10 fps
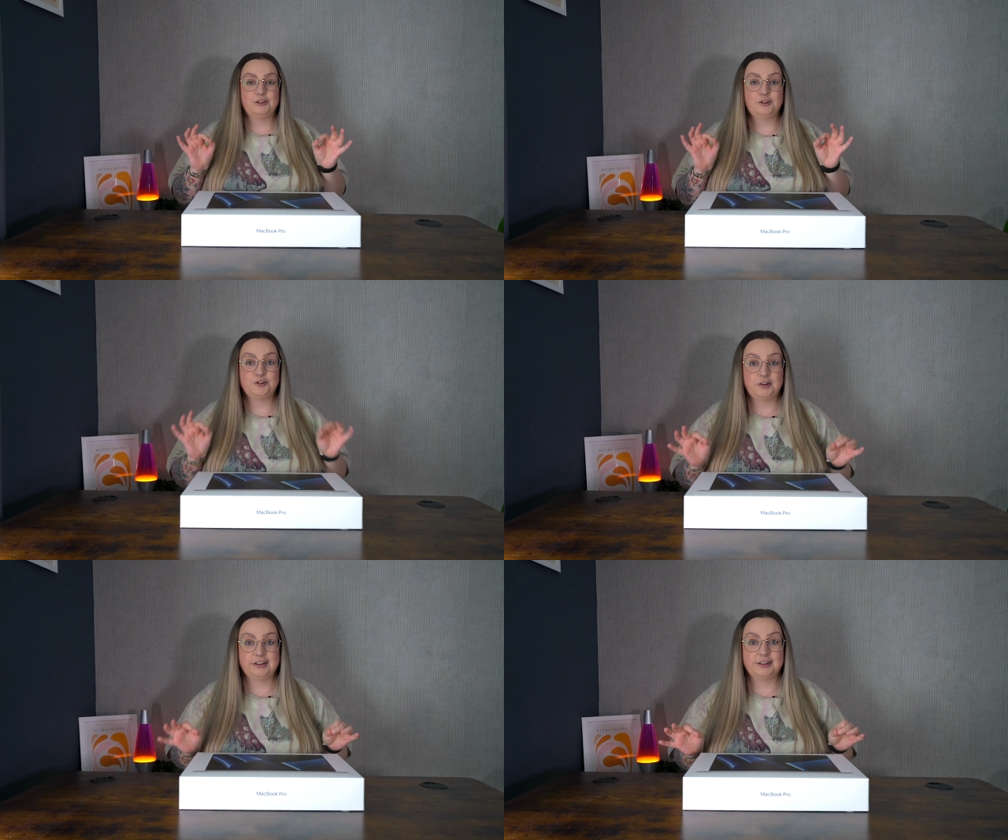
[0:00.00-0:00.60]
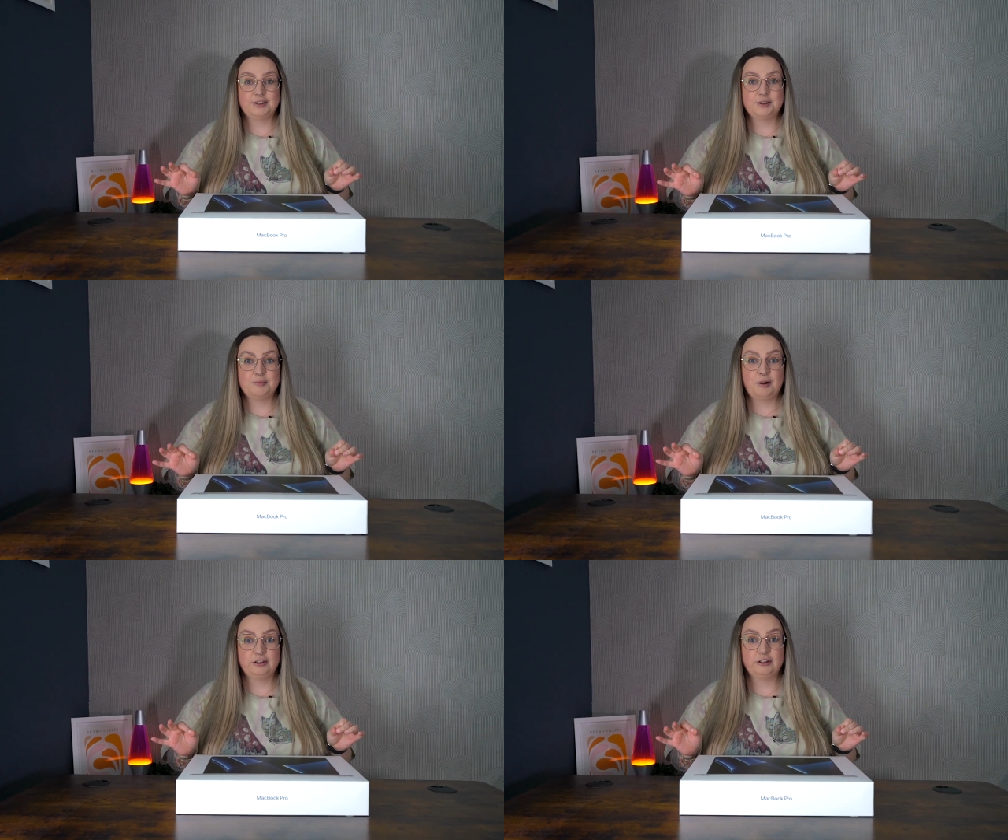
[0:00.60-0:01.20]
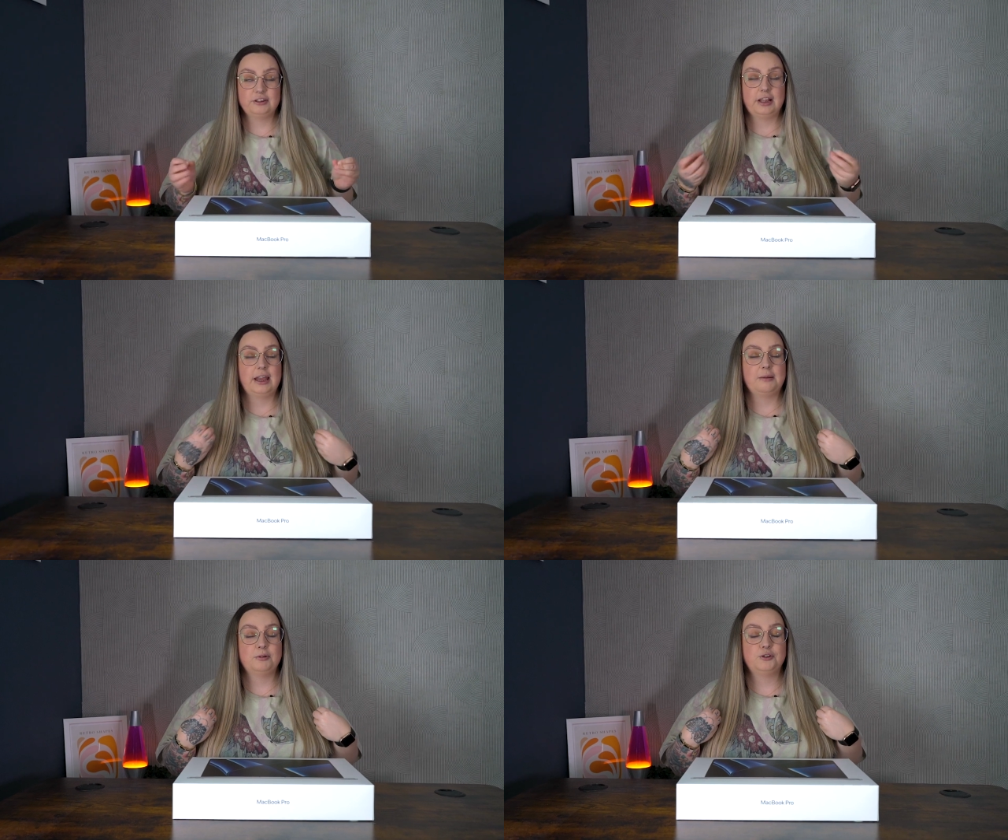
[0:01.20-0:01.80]
straight into the unboxing because I
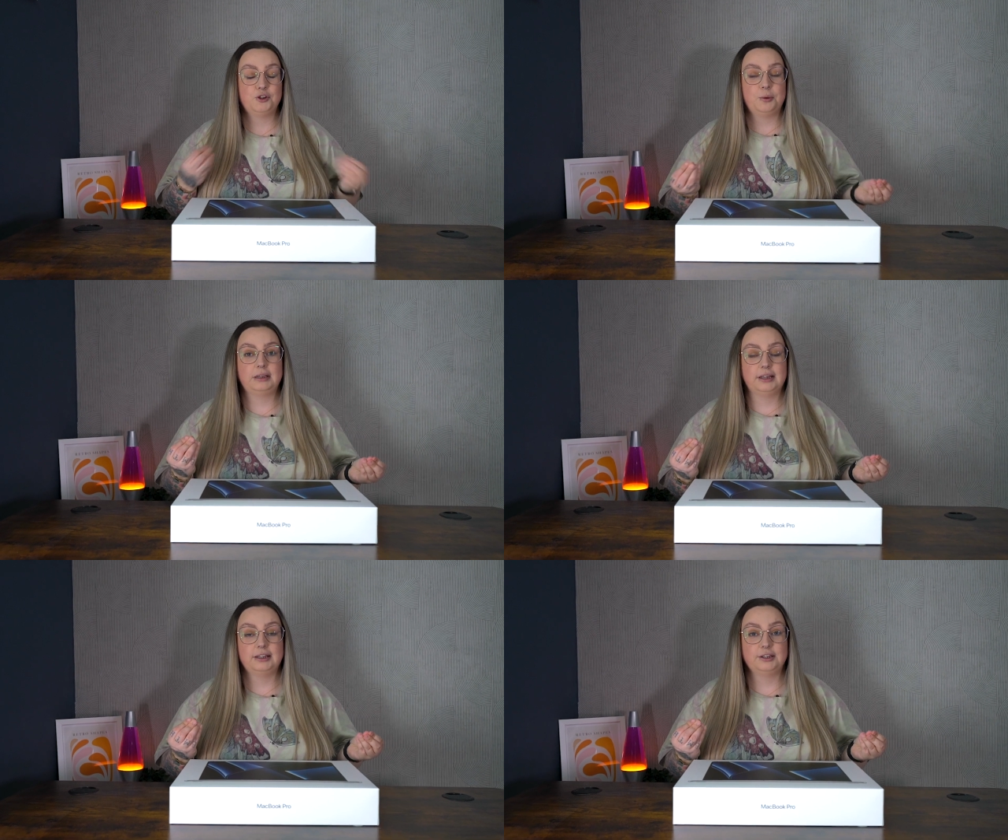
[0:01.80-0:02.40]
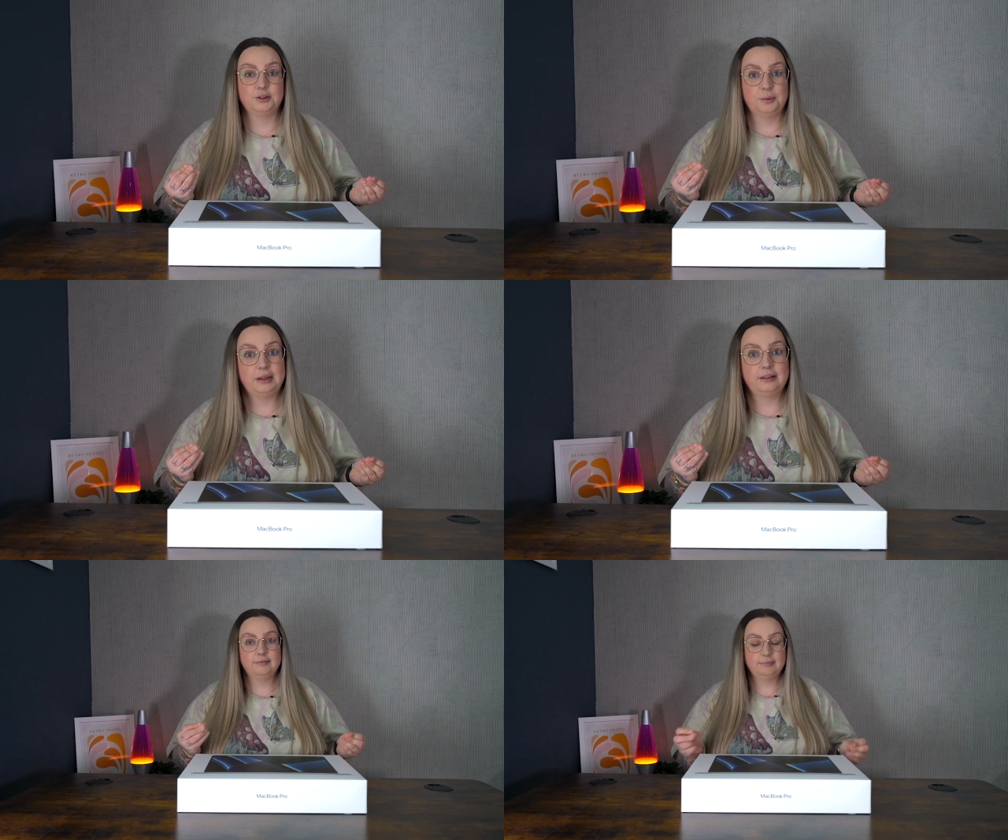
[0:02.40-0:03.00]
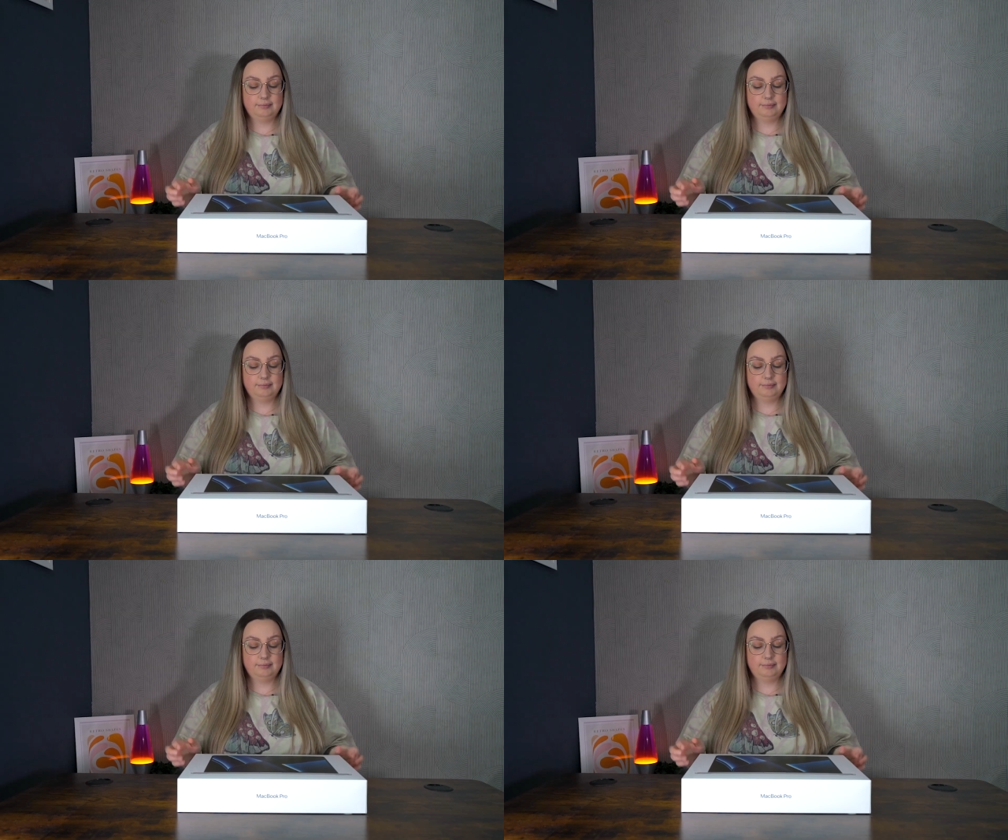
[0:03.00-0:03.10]
am too excited to wait.